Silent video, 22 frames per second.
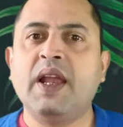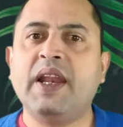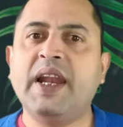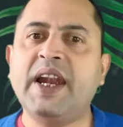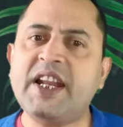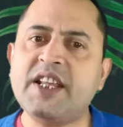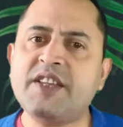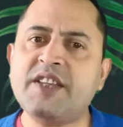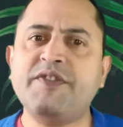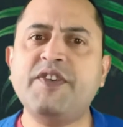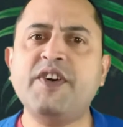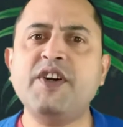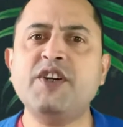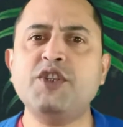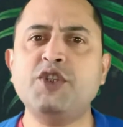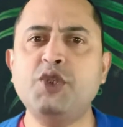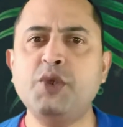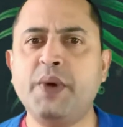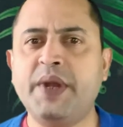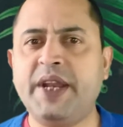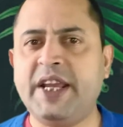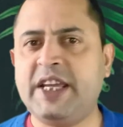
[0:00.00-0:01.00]
Let us first
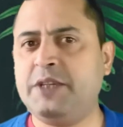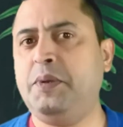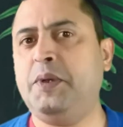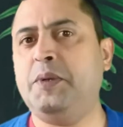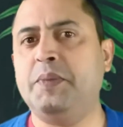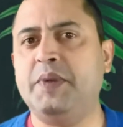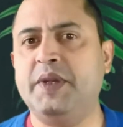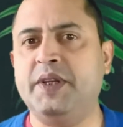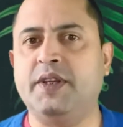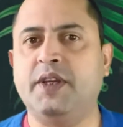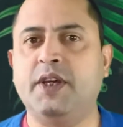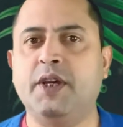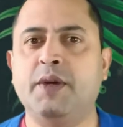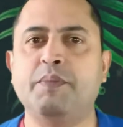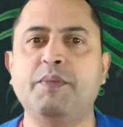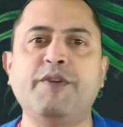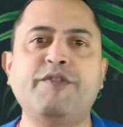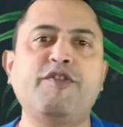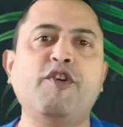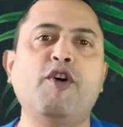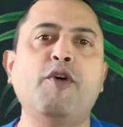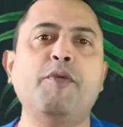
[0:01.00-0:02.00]
do an experiment
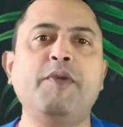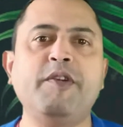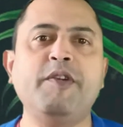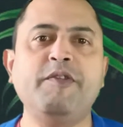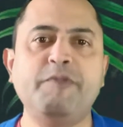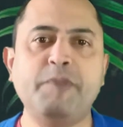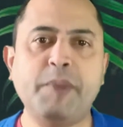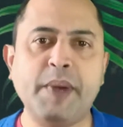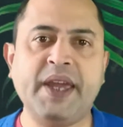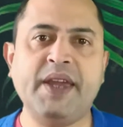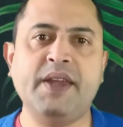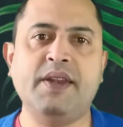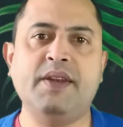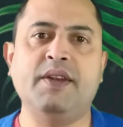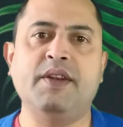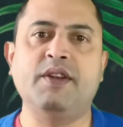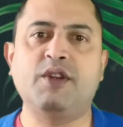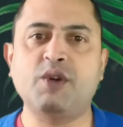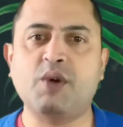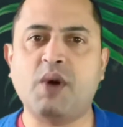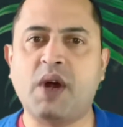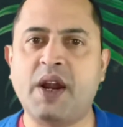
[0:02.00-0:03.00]
before we begin
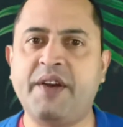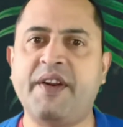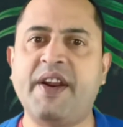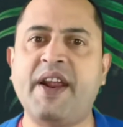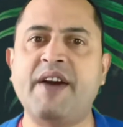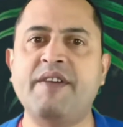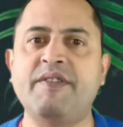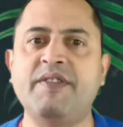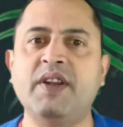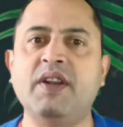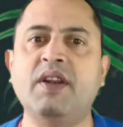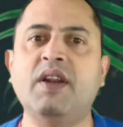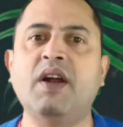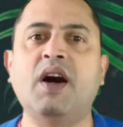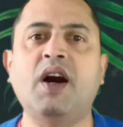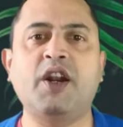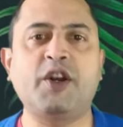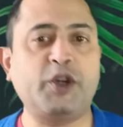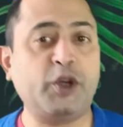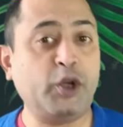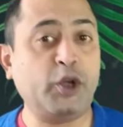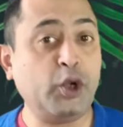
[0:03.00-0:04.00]
to unravel
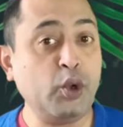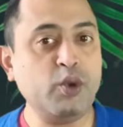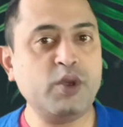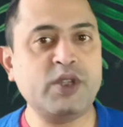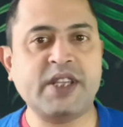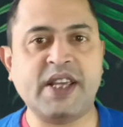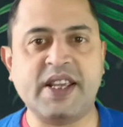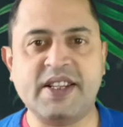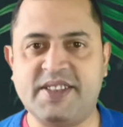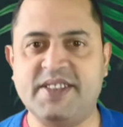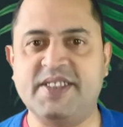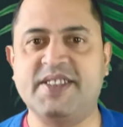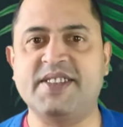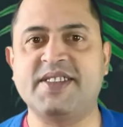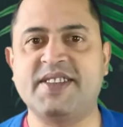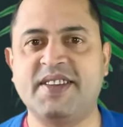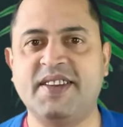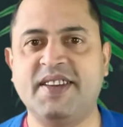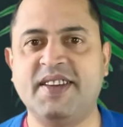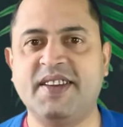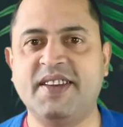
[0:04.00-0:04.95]
our true senses.